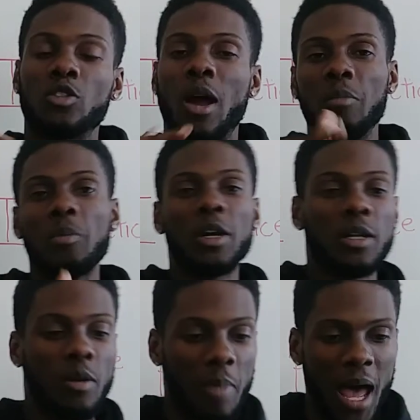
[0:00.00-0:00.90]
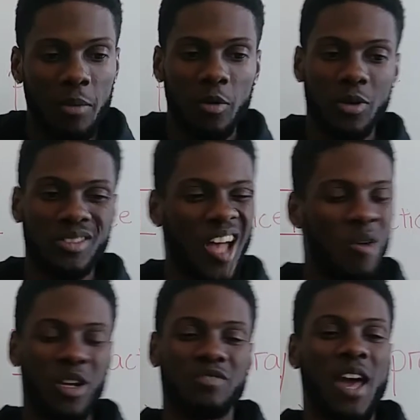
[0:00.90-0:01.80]
So I remember in the Bible, it's
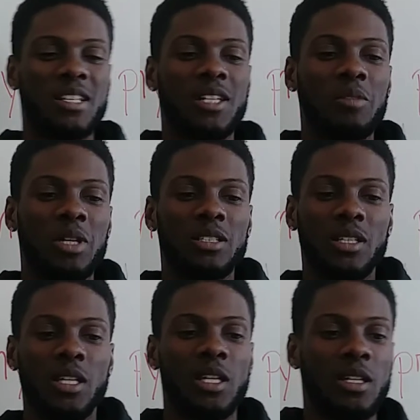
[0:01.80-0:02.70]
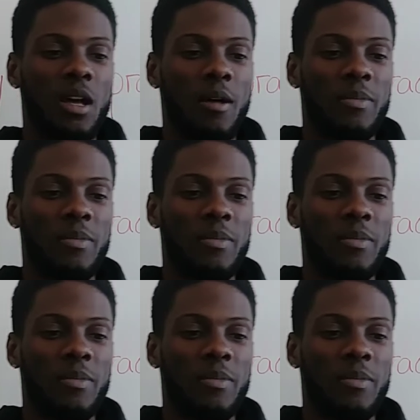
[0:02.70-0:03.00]
always fascinated me as a kid.